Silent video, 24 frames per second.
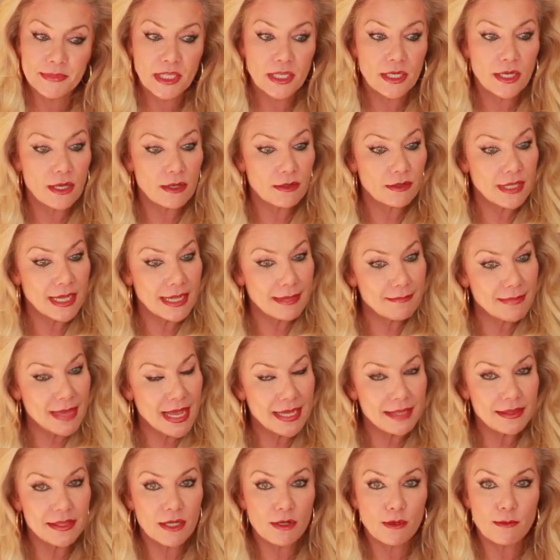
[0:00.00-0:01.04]
You know, they
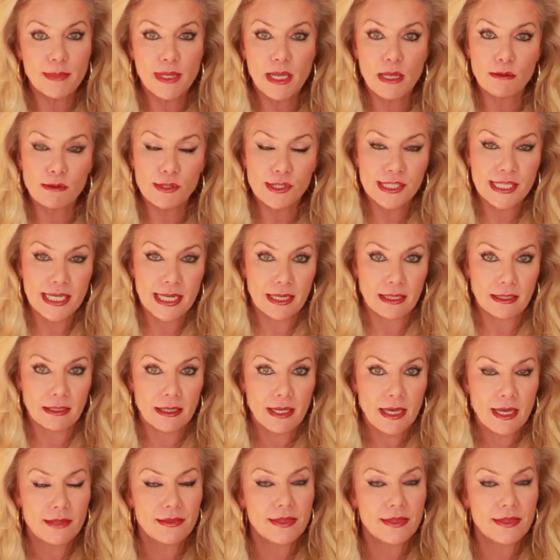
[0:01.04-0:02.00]
made their music.